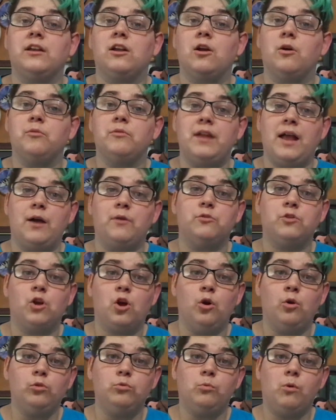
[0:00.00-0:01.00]
go down to
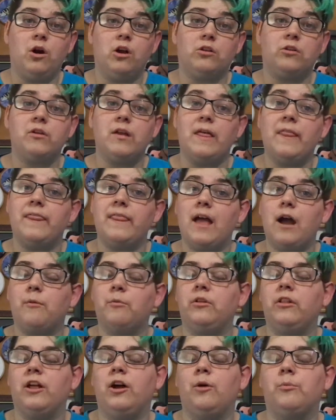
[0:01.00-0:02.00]
cold water and that
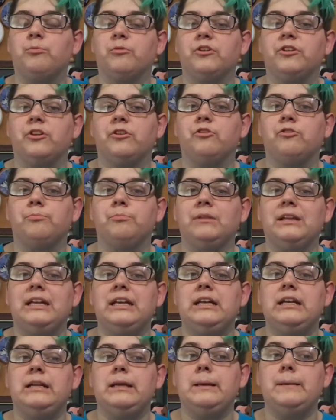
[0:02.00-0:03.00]
will help reduce bleed